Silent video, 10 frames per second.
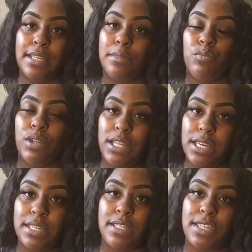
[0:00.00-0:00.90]
really
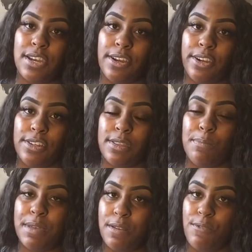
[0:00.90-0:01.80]
consider the
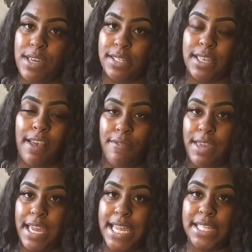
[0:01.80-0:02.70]
benefits of
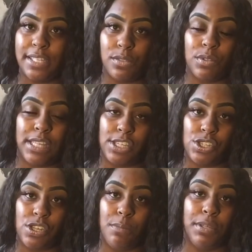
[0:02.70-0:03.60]
it. Is this
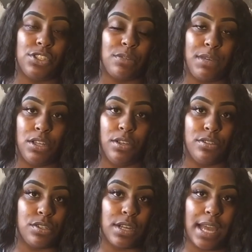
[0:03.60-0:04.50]
relationship pushing me
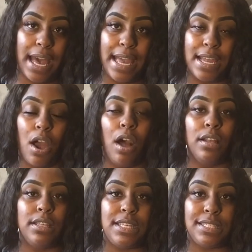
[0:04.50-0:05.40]
closer to God?
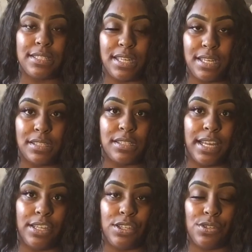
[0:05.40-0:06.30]
All of these things
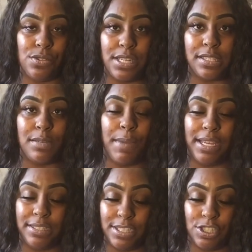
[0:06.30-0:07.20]
that you need to
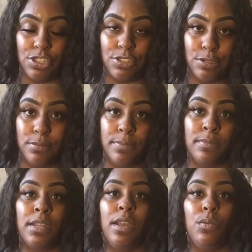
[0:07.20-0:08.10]
pay attention to.
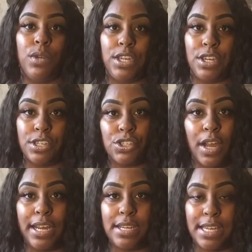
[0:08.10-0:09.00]
When you're
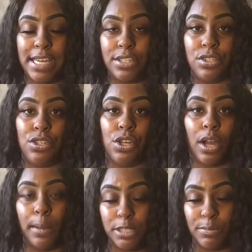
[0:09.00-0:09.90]
trying to get to your
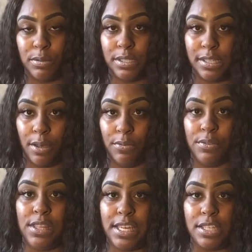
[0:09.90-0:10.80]
optimal self,
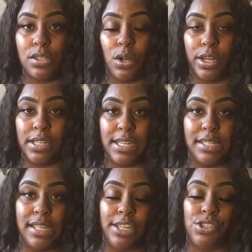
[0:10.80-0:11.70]
these are
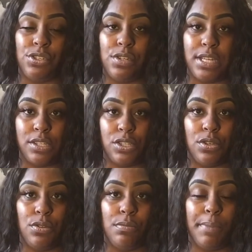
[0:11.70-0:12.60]
things that you need
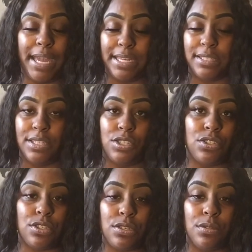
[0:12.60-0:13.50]
to pay attention
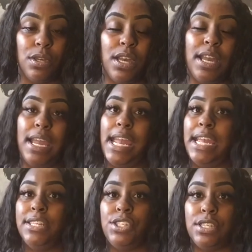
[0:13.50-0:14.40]
to
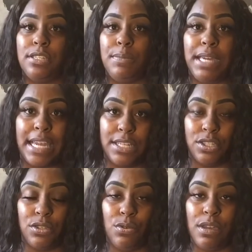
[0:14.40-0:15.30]
and just begin
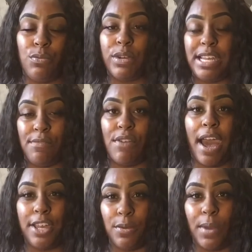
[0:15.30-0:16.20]
to
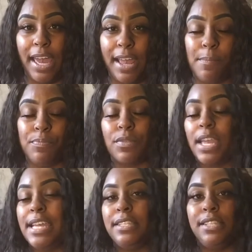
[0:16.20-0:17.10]
reevaluate
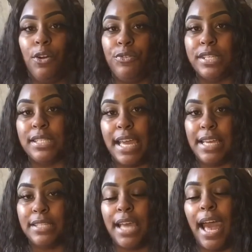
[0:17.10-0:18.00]
and
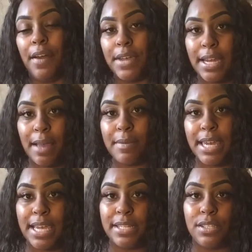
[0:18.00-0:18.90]
self-assess. How can I
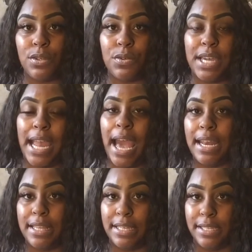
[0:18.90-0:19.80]
begin to get
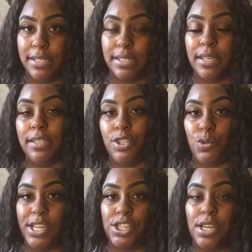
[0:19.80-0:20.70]
out of this
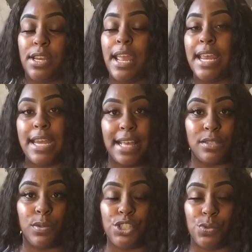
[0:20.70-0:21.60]
situation? And
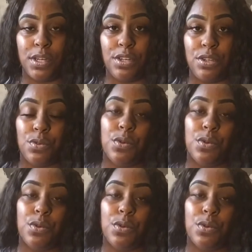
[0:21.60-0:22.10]
that's what you want to do.